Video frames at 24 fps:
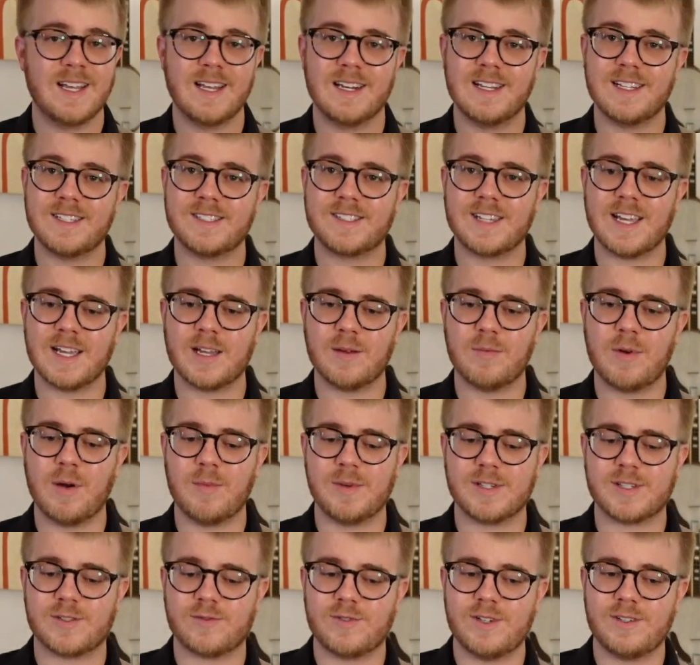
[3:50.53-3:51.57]
let's take a
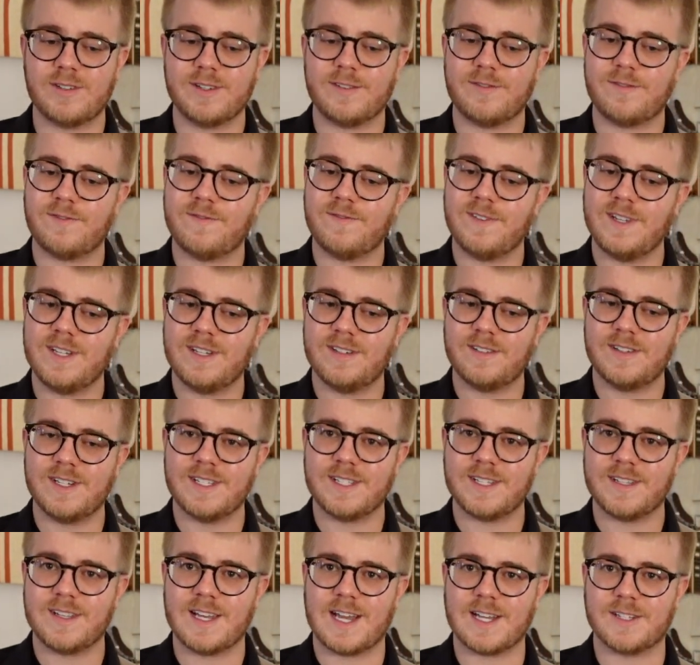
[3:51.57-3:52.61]
moment to really feel
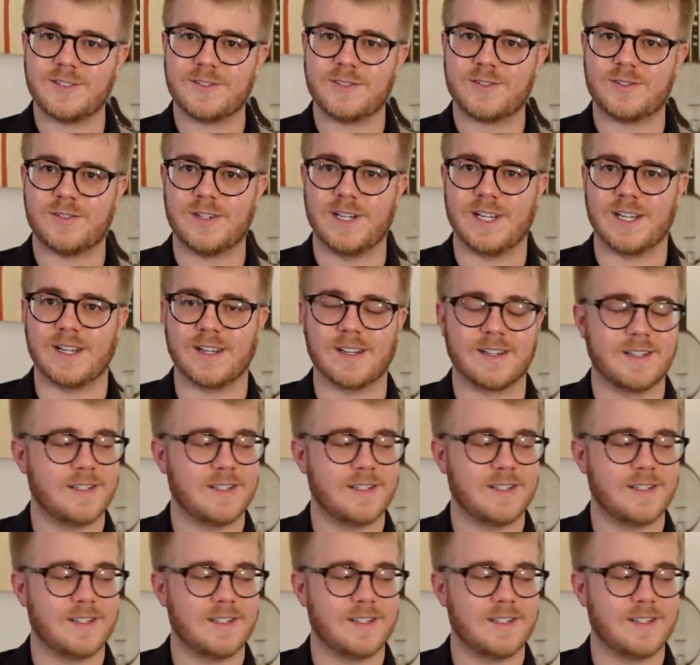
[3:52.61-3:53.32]
into that string.